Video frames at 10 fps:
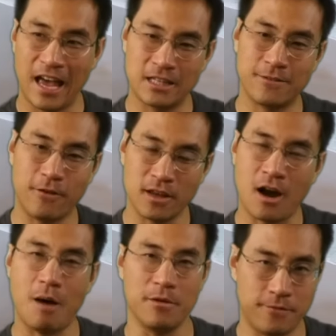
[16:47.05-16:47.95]
It's for the
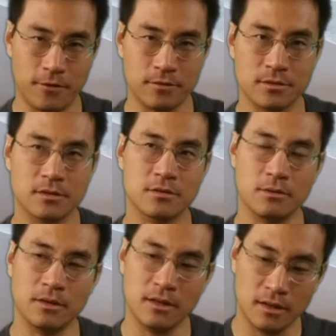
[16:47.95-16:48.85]
common folks.
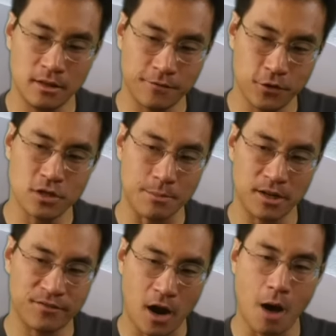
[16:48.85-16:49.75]
So in the future, I
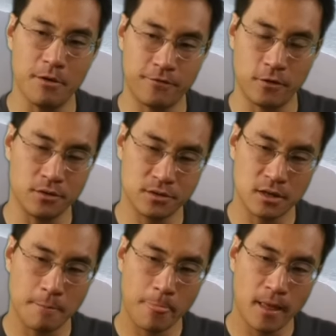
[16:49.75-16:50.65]
believe common folks,